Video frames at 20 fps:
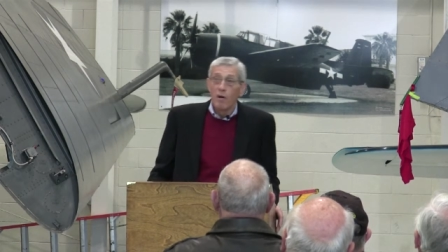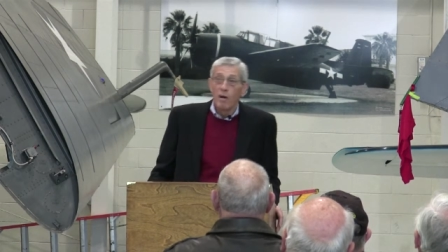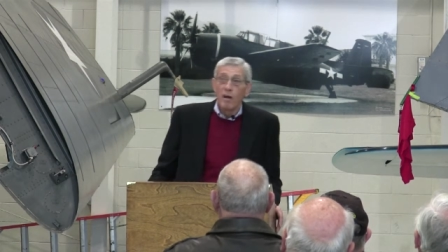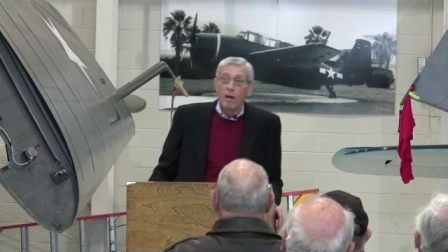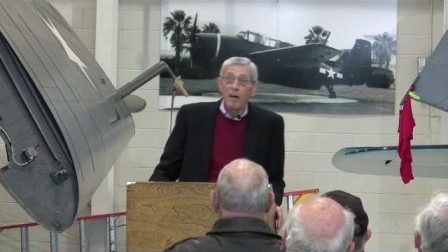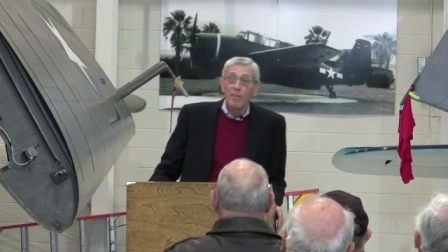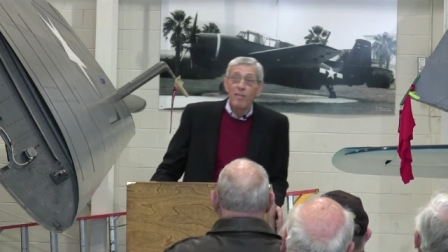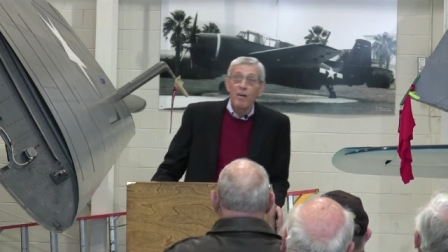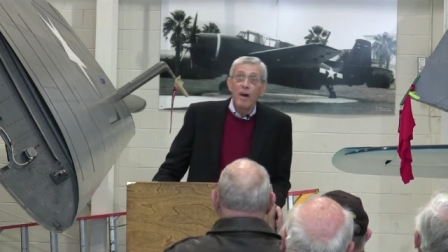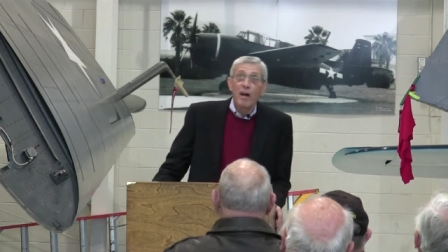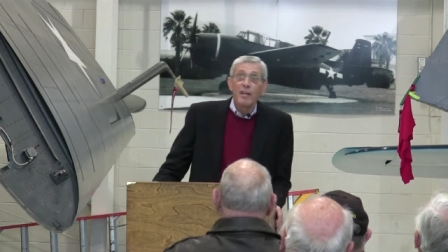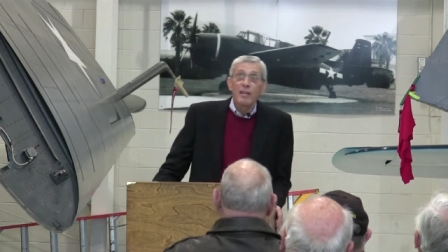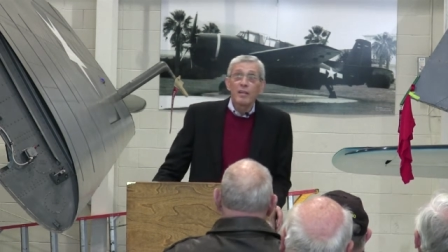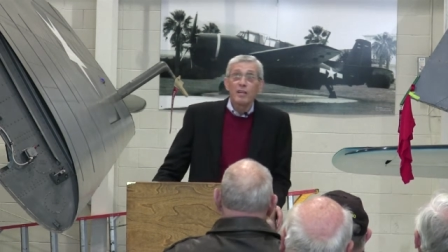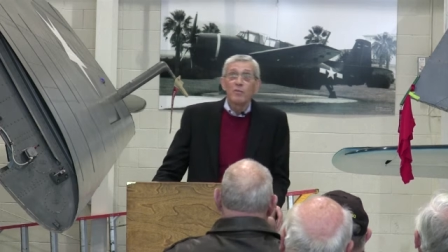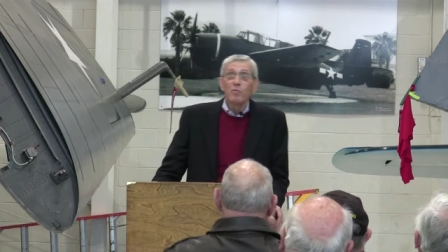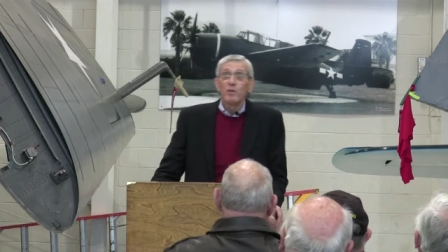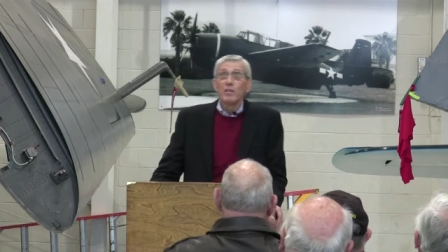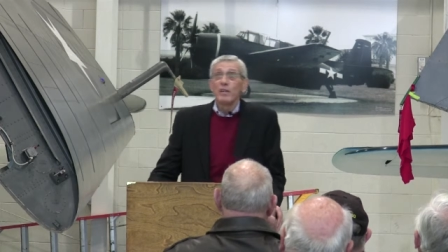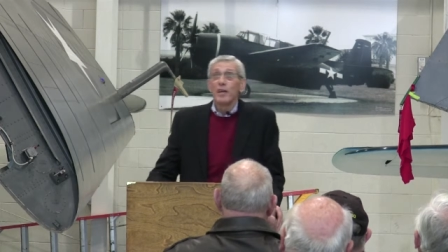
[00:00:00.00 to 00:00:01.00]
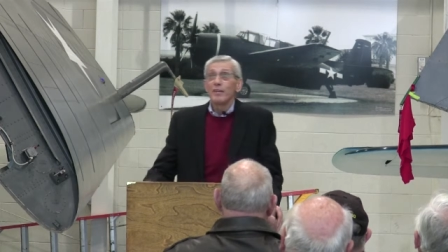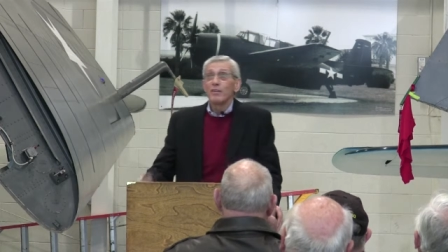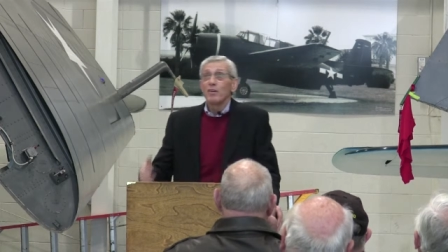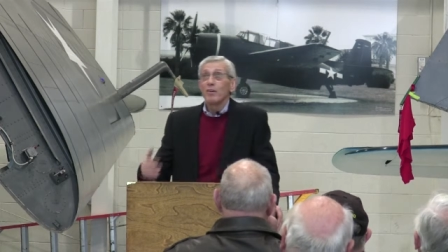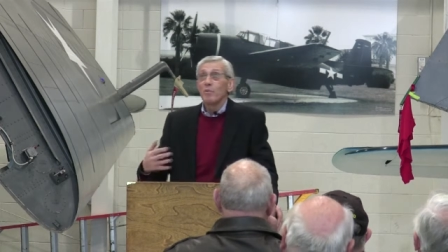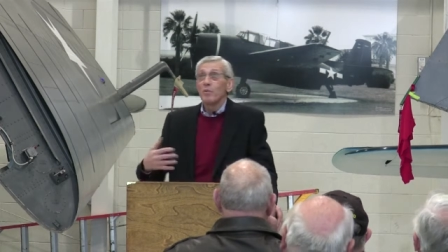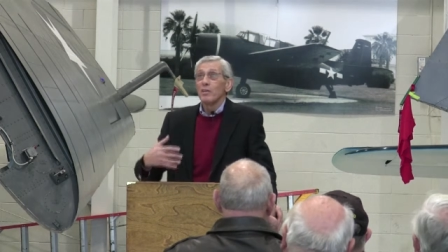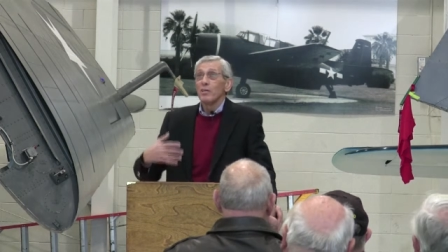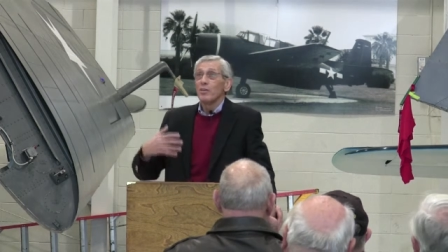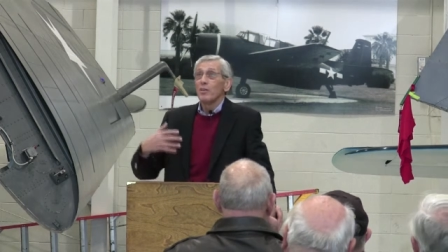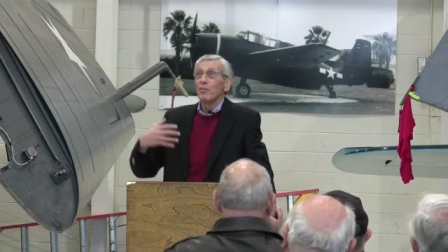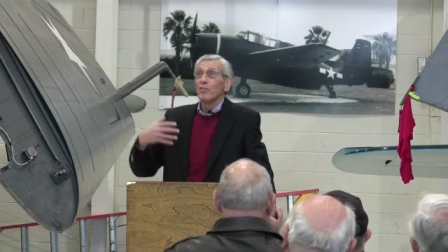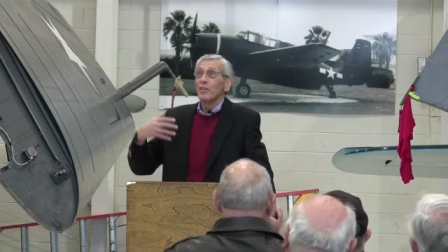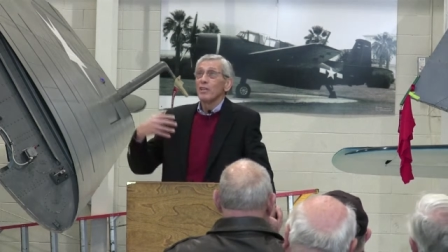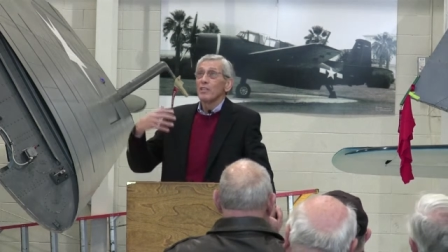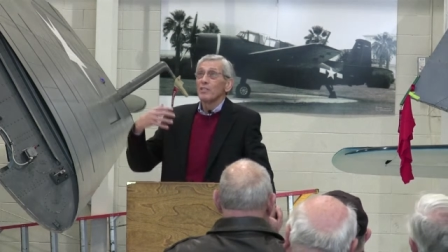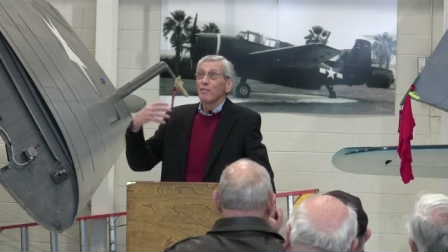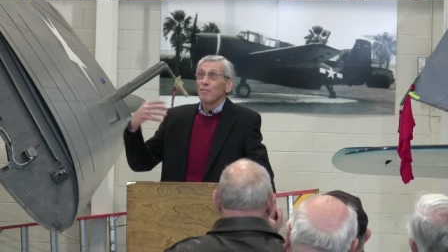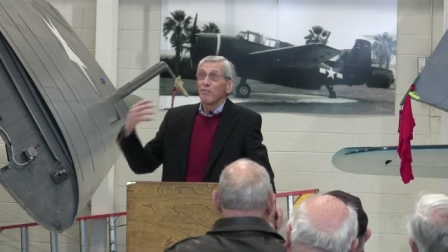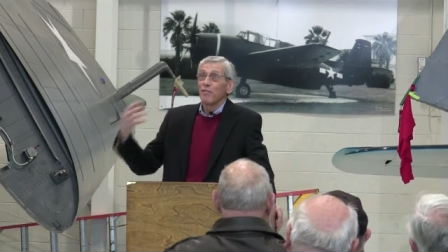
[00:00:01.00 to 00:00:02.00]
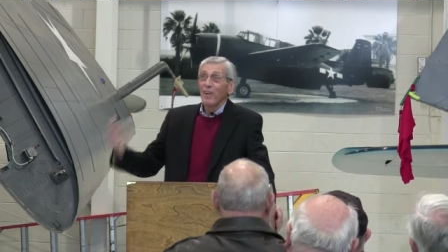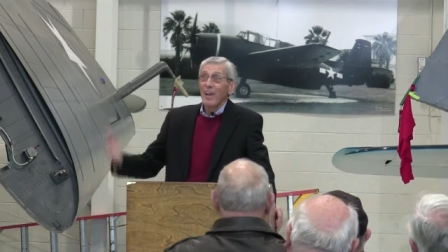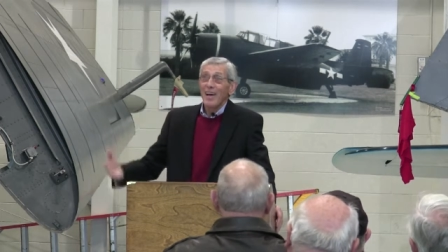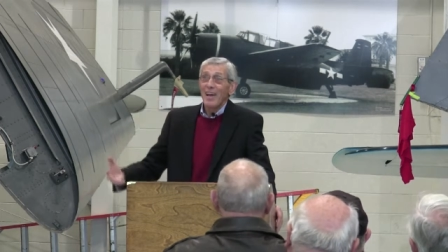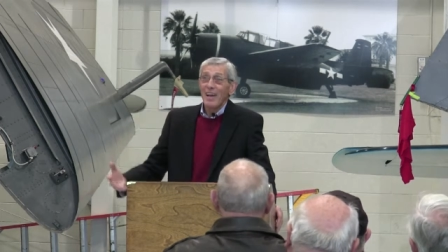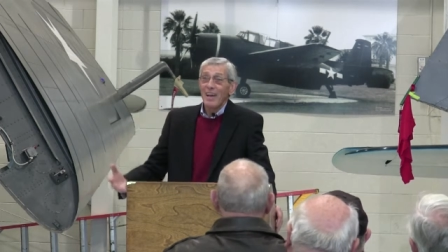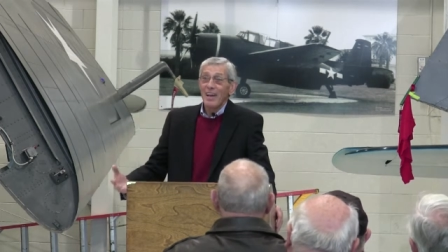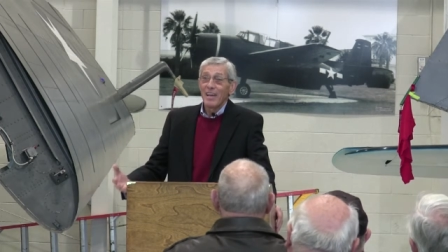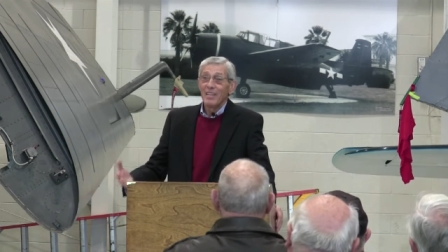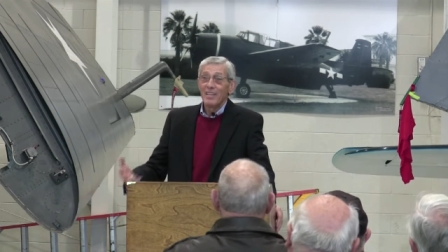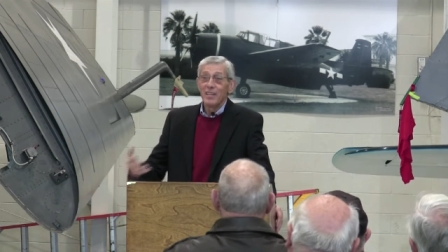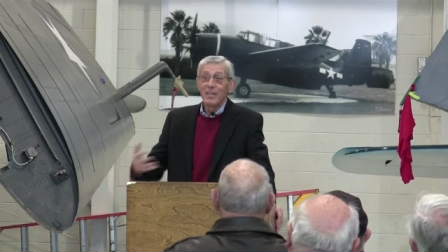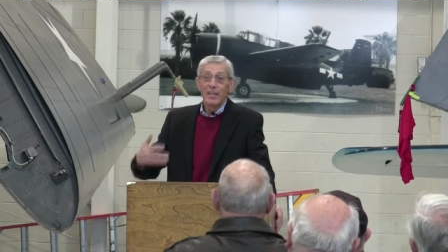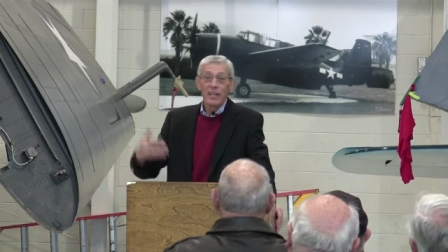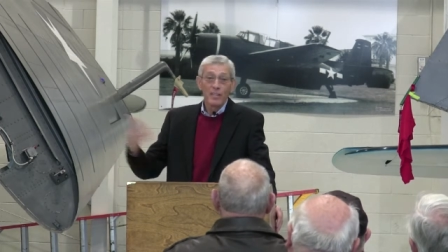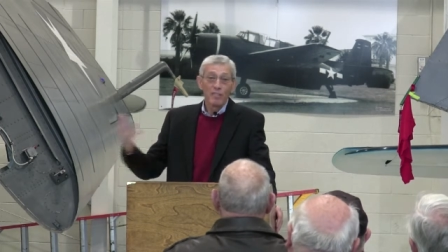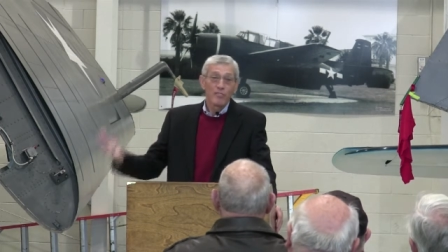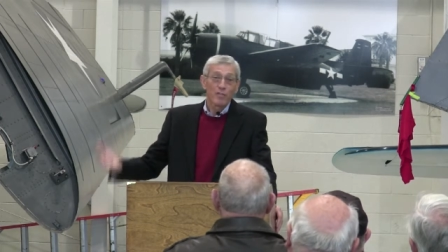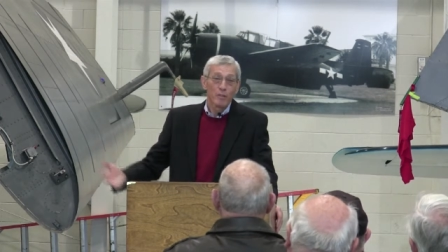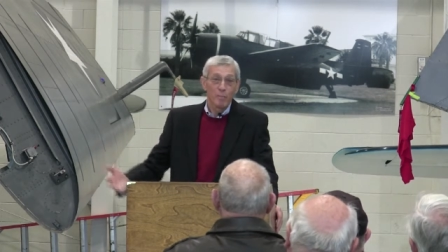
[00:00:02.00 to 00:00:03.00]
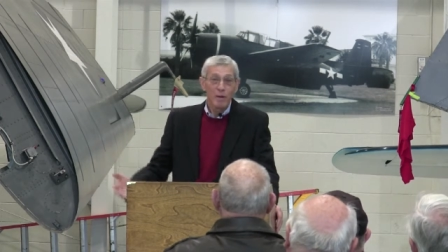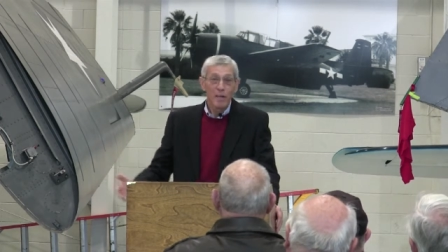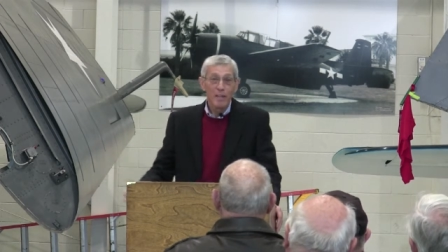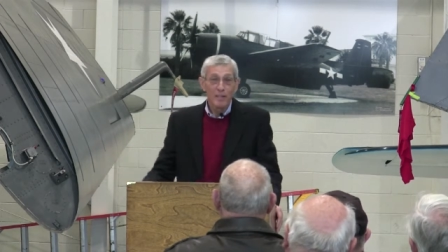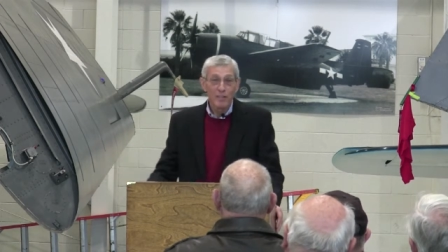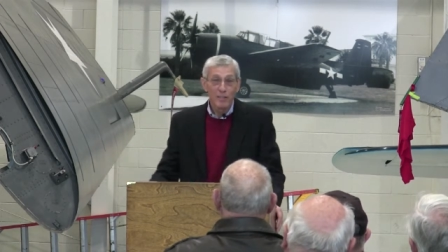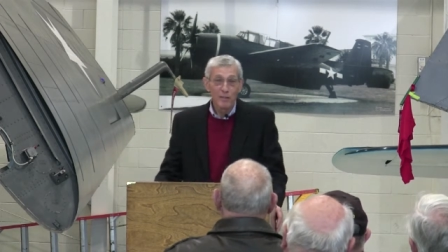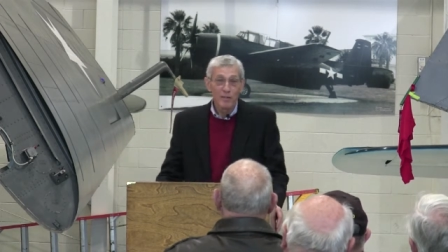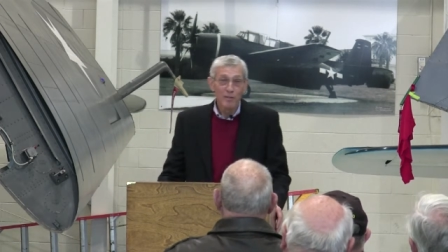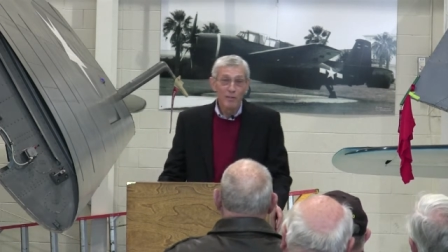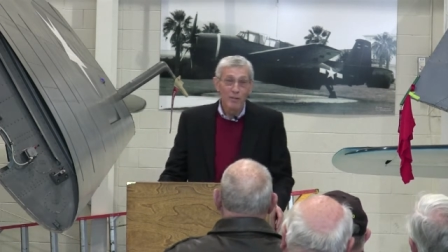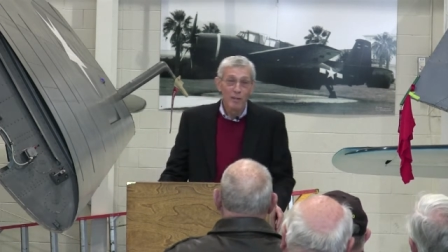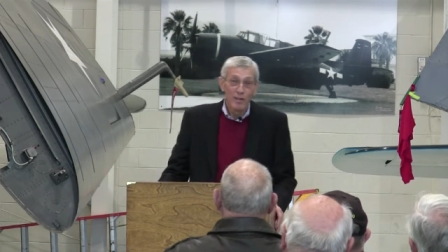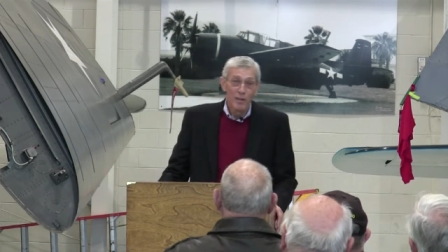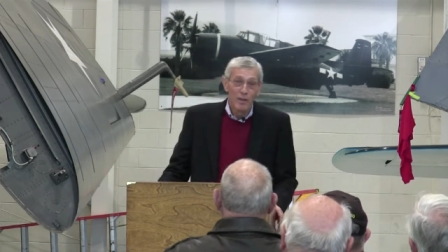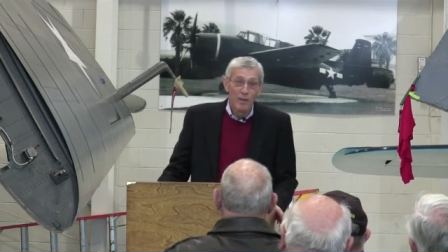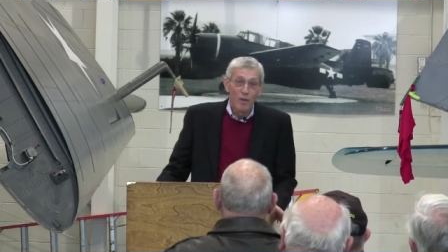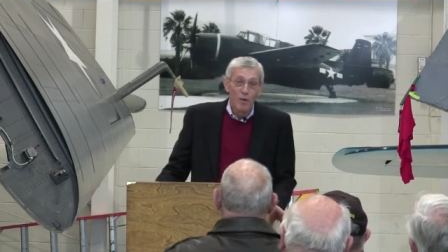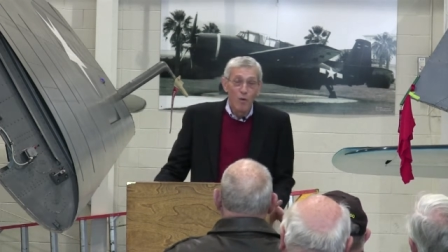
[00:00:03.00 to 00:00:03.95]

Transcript: Well, I thought, when they told me you're going to get to fly and you get extra pay too,